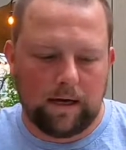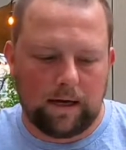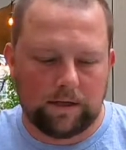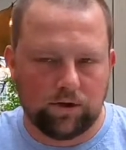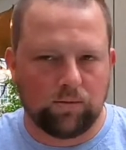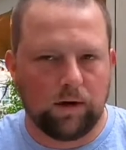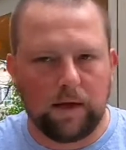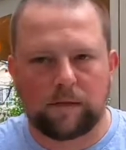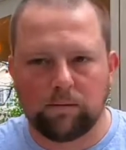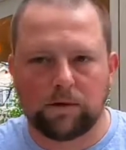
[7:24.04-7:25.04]
I just
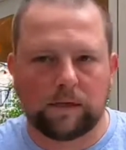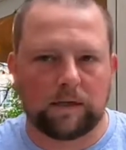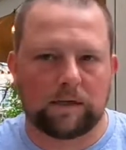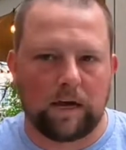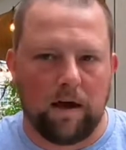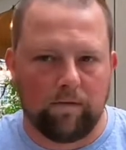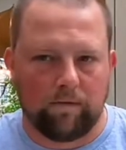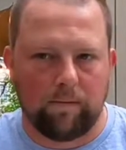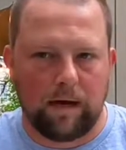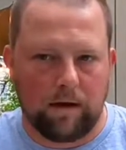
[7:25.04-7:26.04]
realized it wasn't the skate
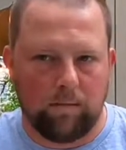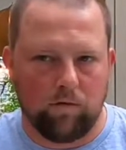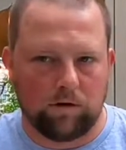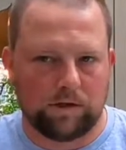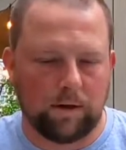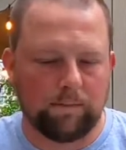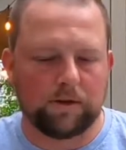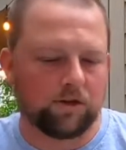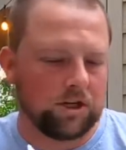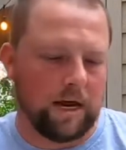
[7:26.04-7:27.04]
for me anymore.
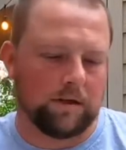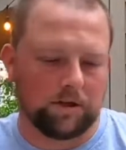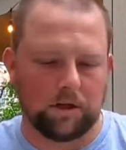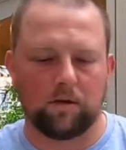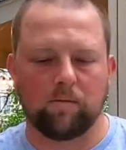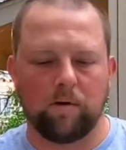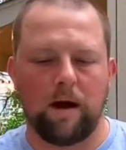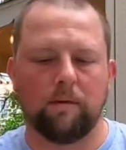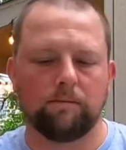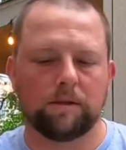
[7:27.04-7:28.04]
Something changed in the
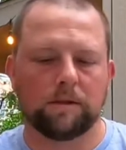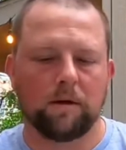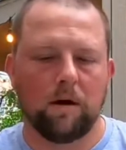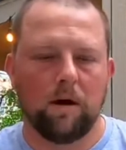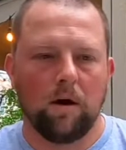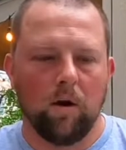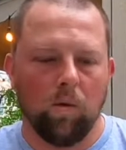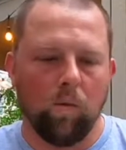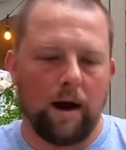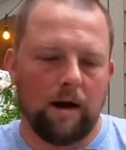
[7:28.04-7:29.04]
Rems
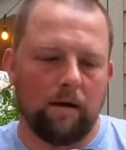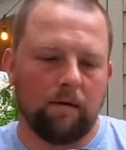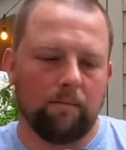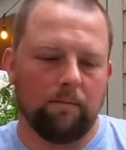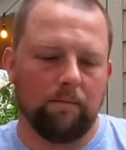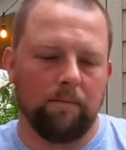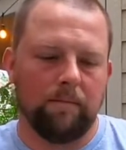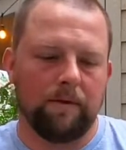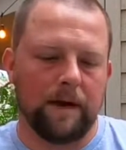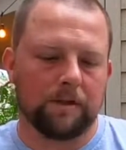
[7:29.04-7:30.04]
where
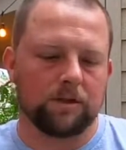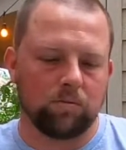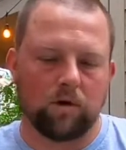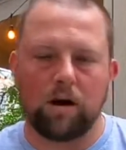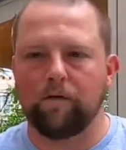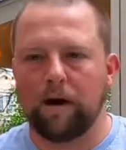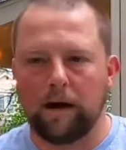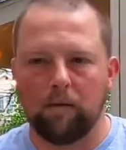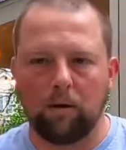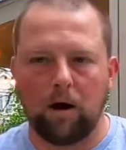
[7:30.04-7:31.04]
they just were not a
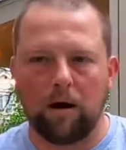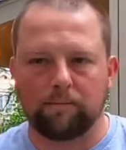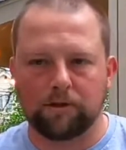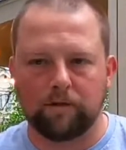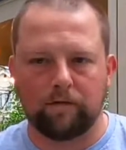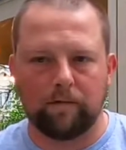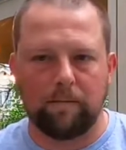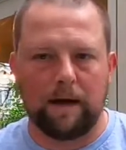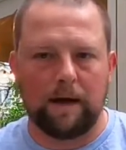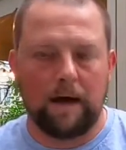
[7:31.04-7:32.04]
viable option for
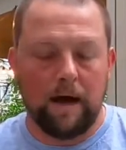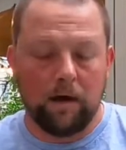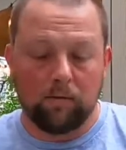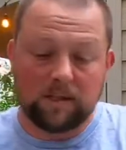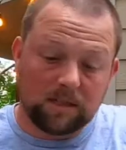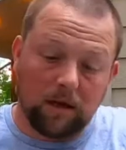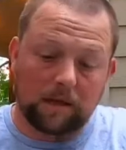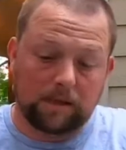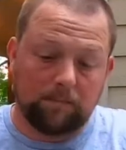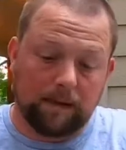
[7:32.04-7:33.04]
me, which
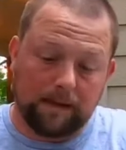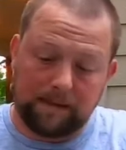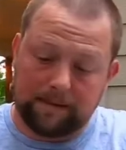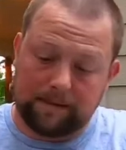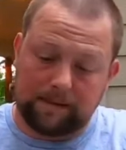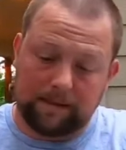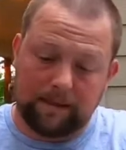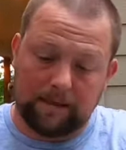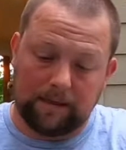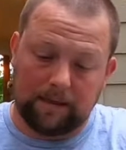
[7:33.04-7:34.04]
sucks because
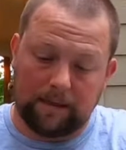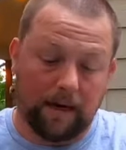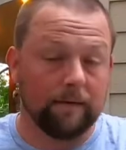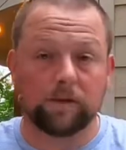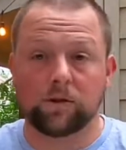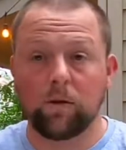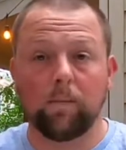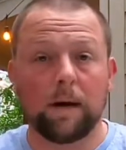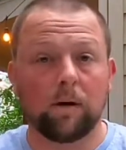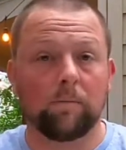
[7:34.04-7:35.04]
I have so
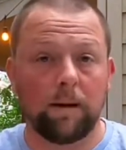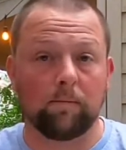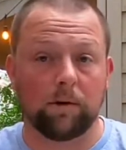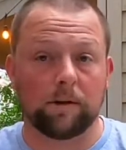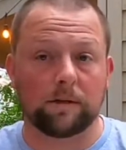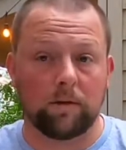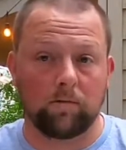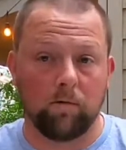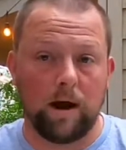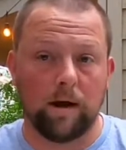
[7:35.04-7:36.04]
many good memories
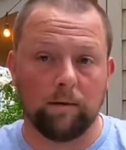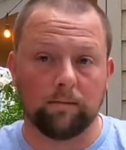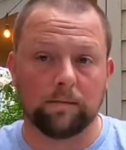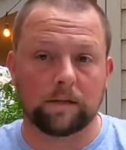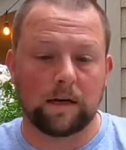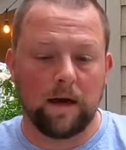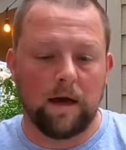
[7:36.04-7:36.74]
on Rems,